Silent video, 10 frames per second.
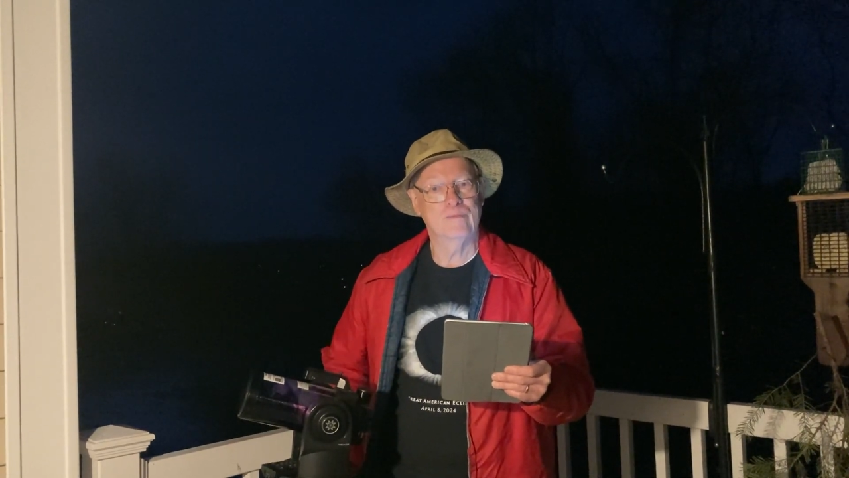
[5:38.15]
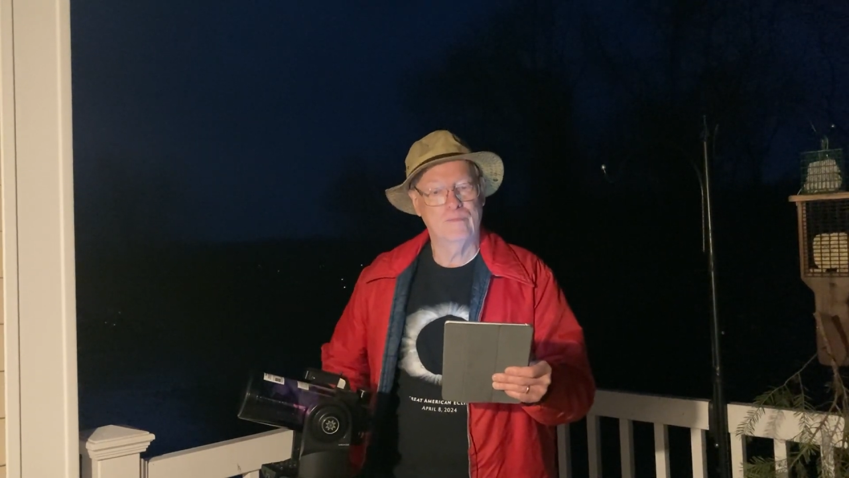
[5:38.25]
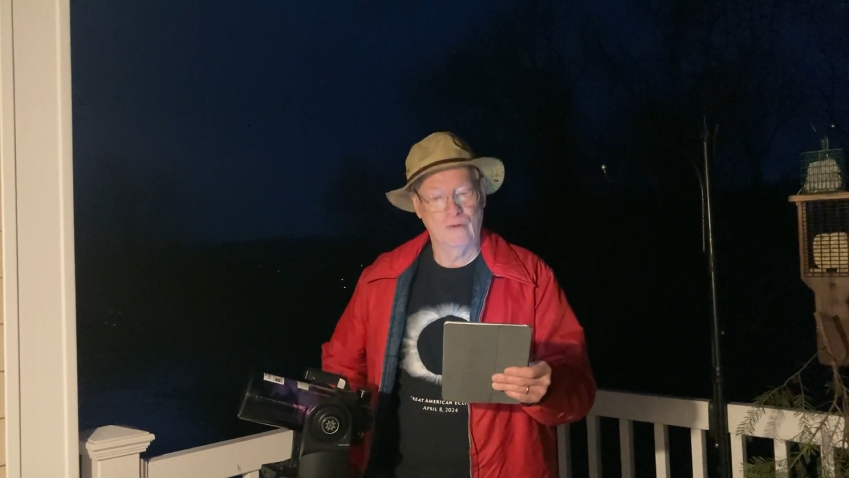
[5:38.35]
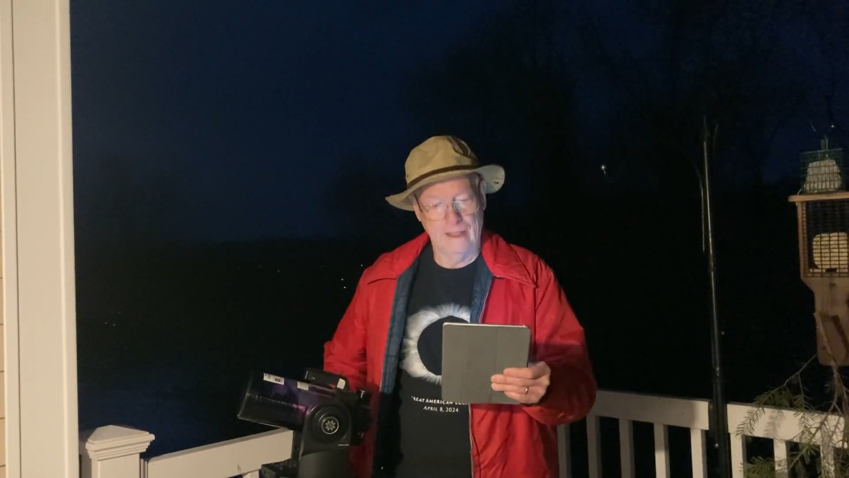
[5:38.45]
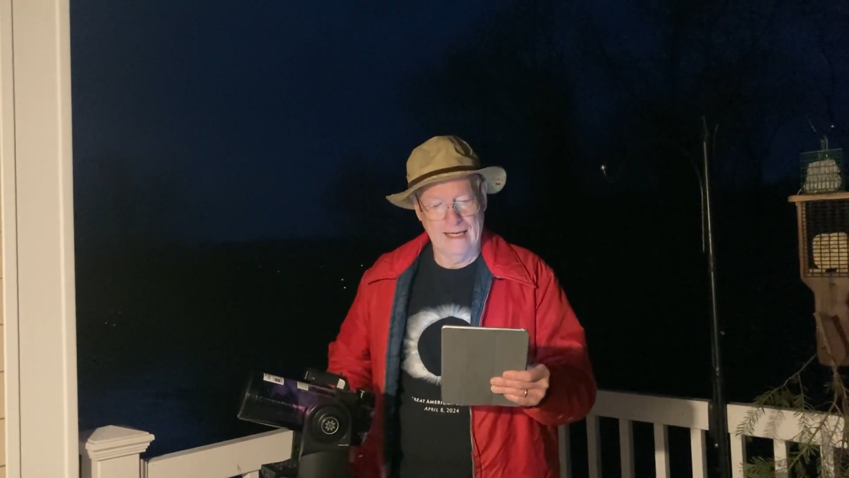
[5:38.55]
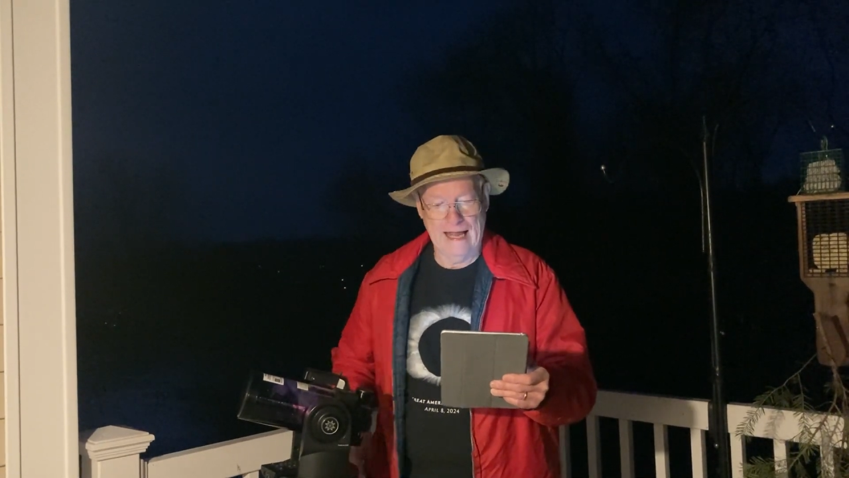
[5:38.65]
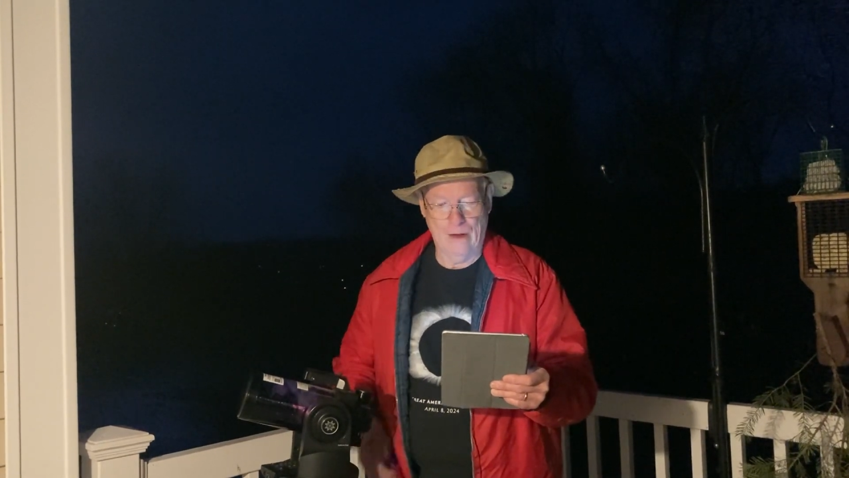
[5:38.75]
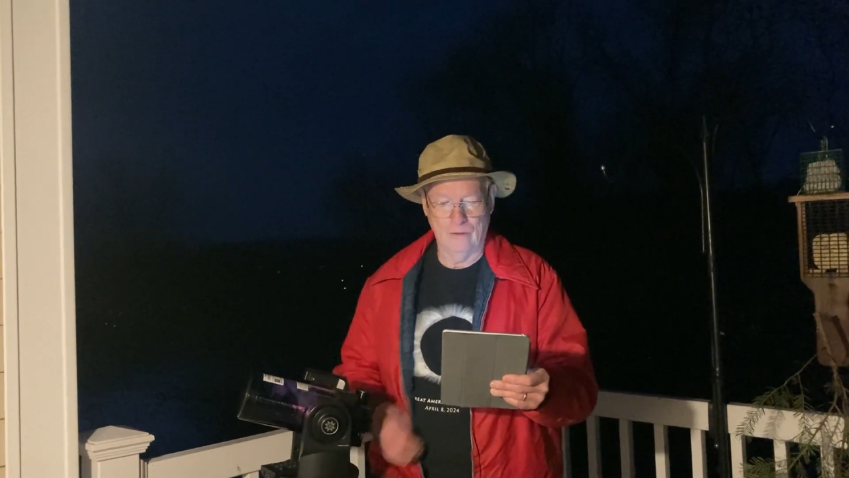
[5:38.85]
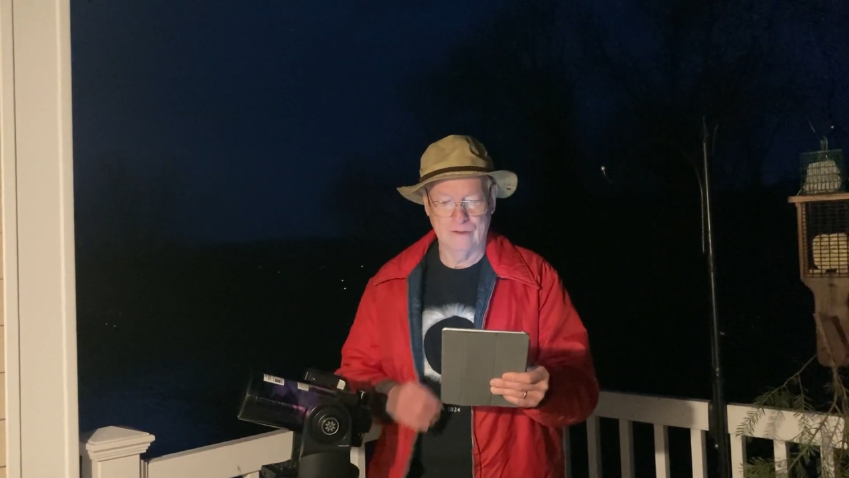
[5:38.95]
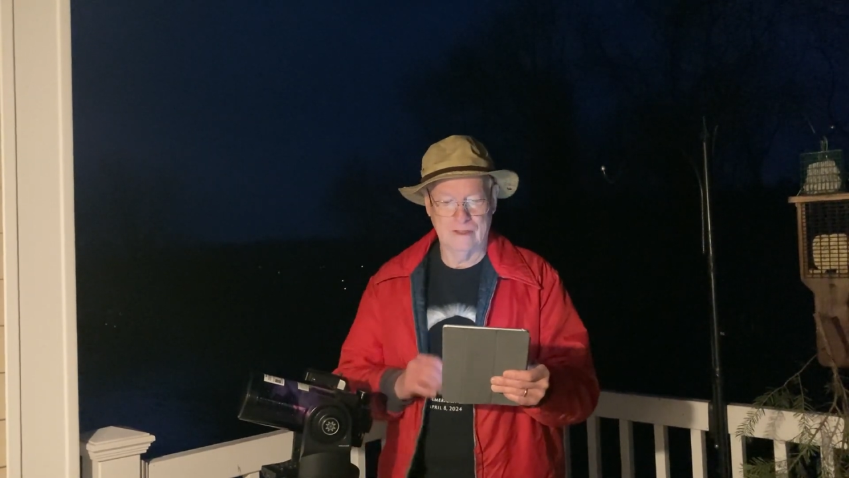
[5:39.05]
put it
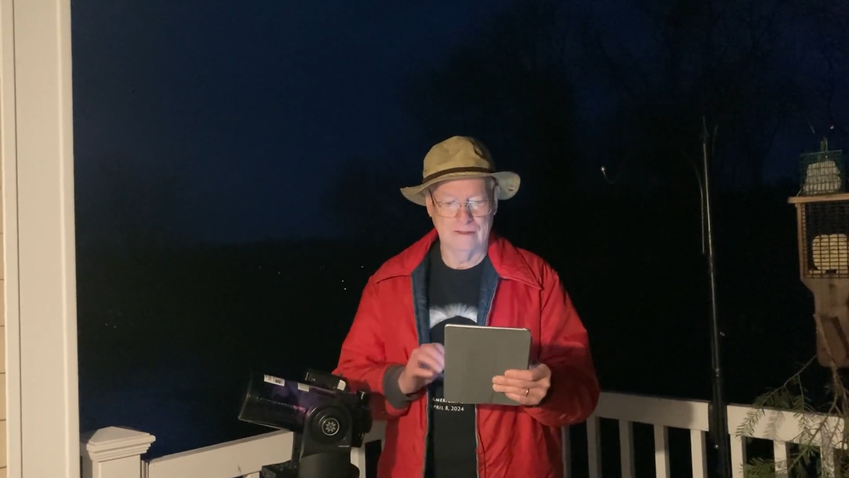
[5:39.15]
out."